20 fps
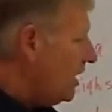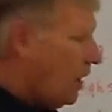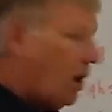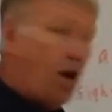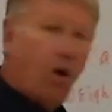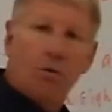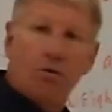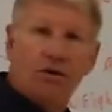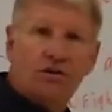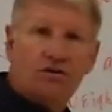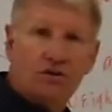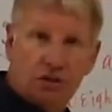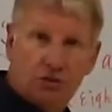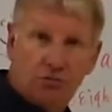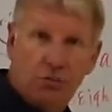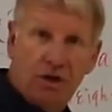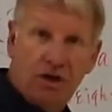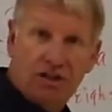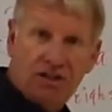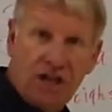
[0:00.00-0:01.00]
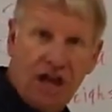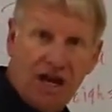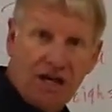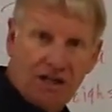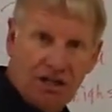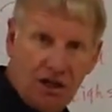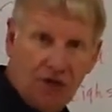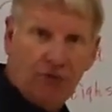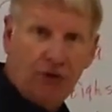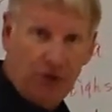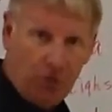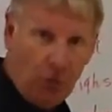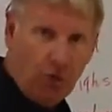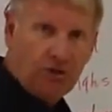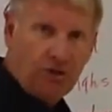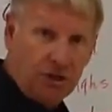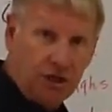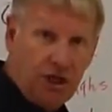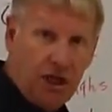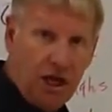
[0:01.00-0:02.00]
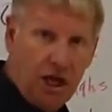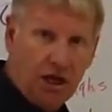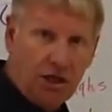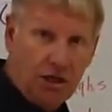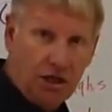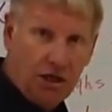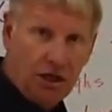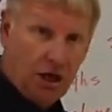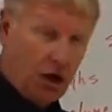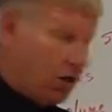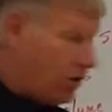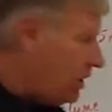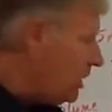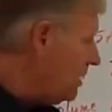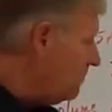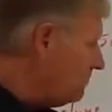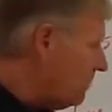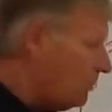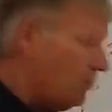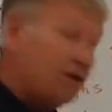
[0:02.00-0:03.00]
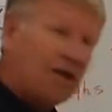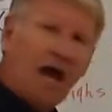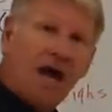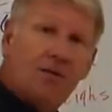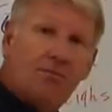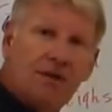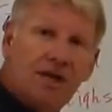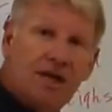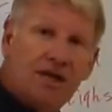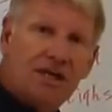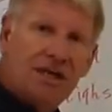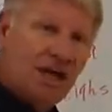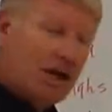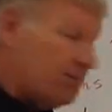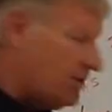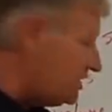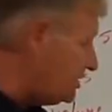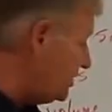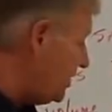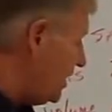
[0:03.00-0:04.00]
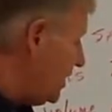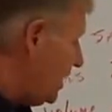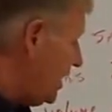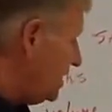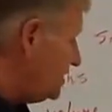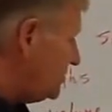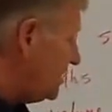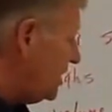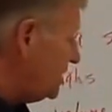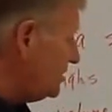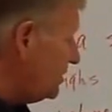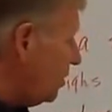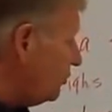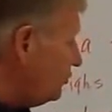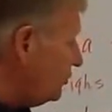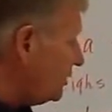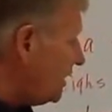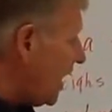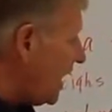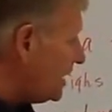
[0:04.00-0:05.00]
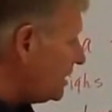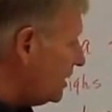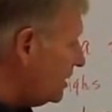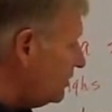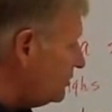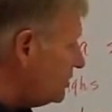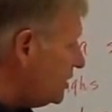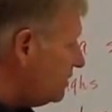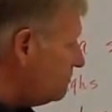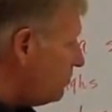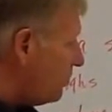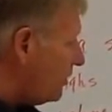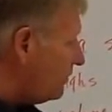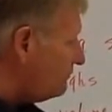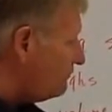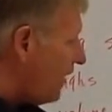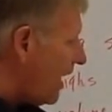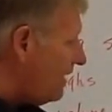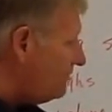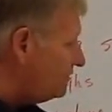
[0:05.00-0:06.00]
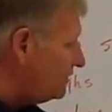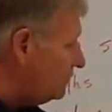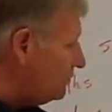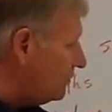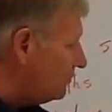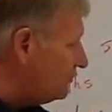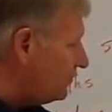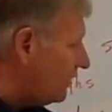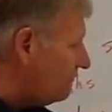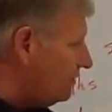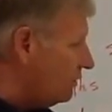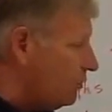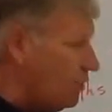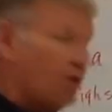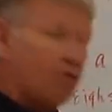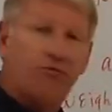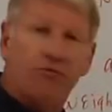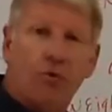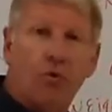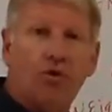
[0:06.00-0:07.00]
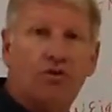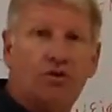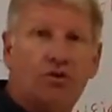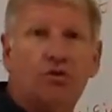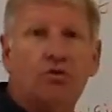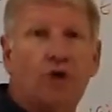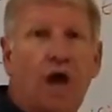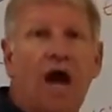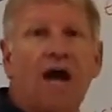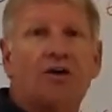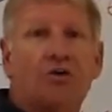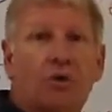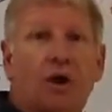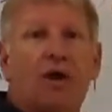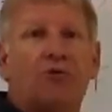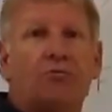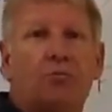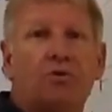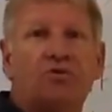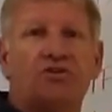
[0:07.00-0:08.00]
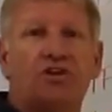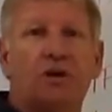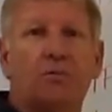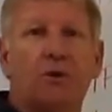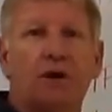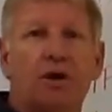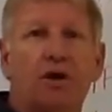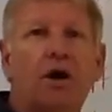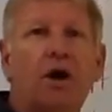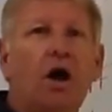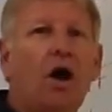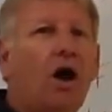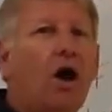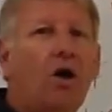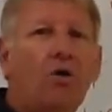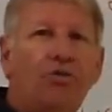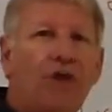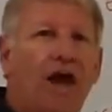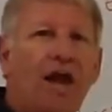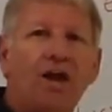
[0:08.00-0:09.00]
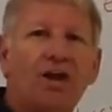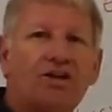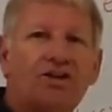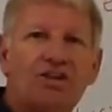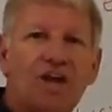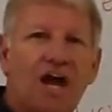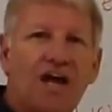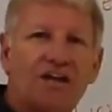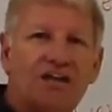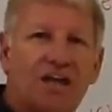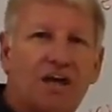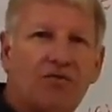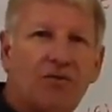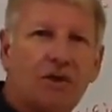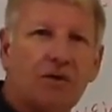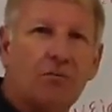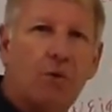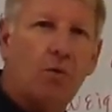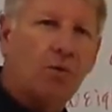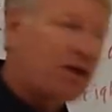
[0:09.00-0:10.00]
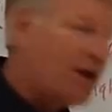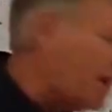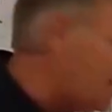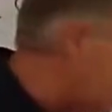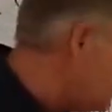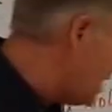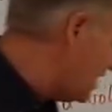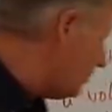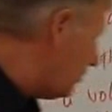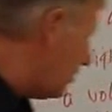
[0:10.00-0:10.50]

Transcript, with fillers: oh, this looks pretty scientific once again, you know, but we got to be a chemist it says on your calculator 10.507142.9 grams per centimeter. That looks scientific, but we got to say